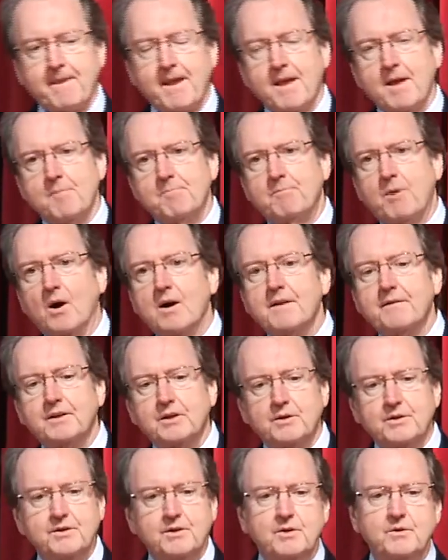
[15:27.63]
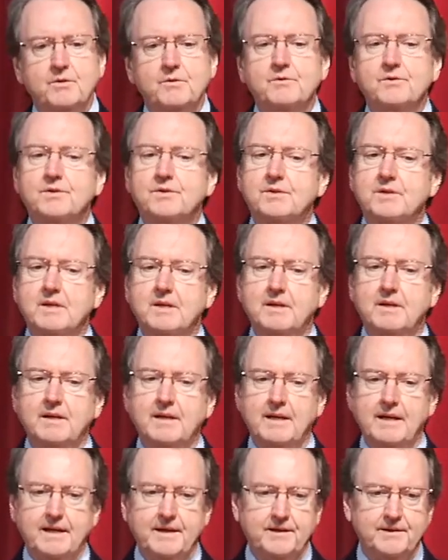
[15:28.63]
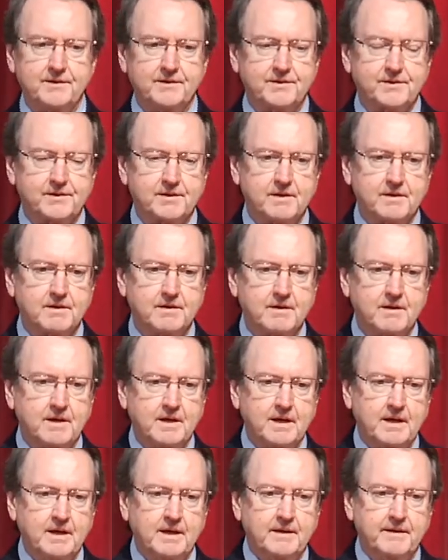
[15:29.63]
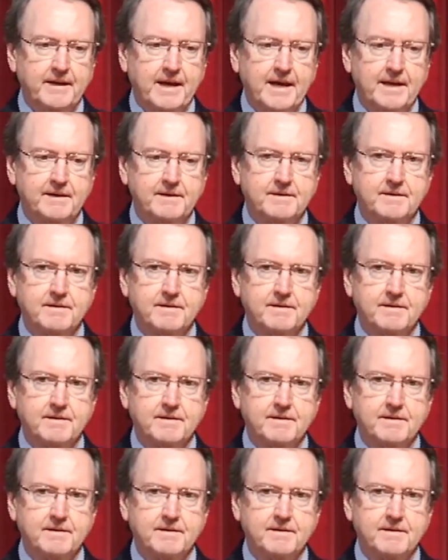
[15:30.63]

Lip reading: Part of the good news is that